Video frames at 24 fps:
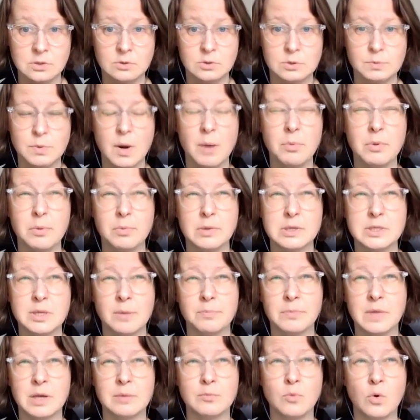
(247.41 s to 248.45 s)
So it's probably
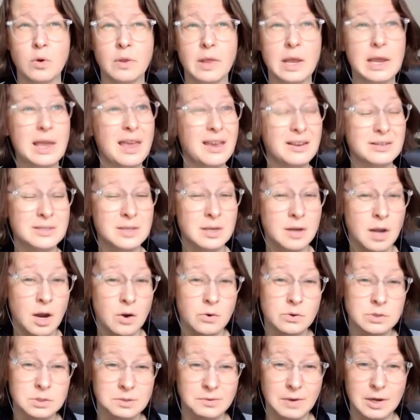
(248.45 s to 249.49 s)
something more like 18
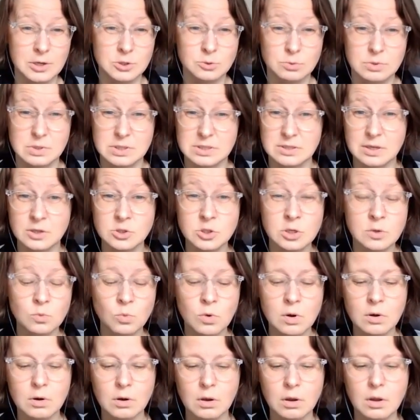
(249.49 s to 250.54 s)
hours of actual session
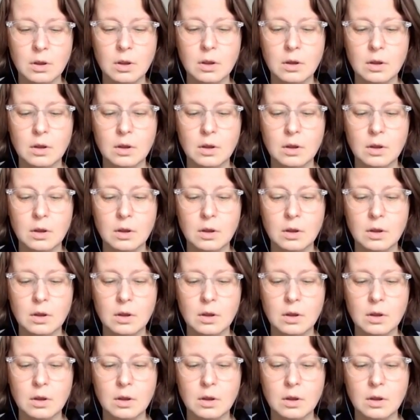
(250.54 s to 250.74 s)
work.